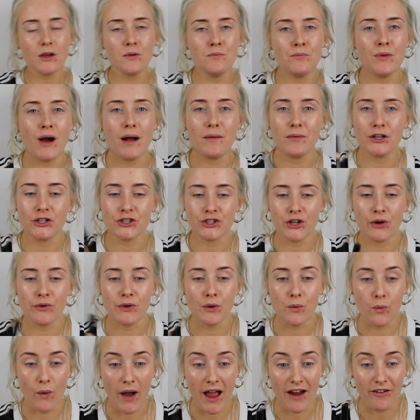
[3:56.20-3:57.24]
but I'm going to show
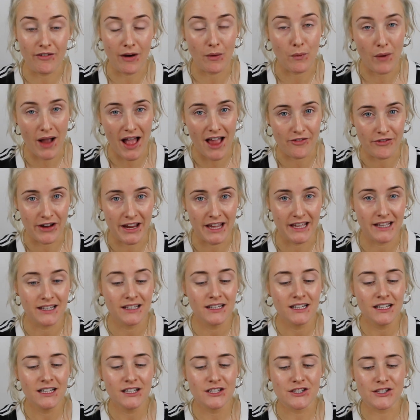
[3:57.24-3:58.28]
you where I wear it
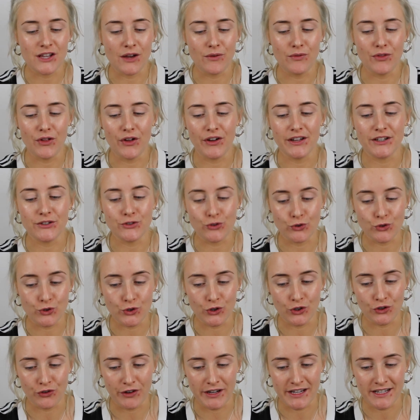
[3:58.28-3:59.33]
so that it
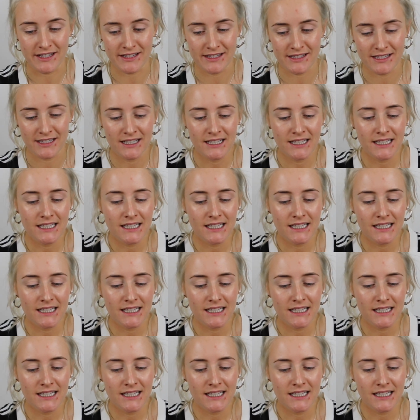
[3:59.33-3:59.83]
doesn't crease.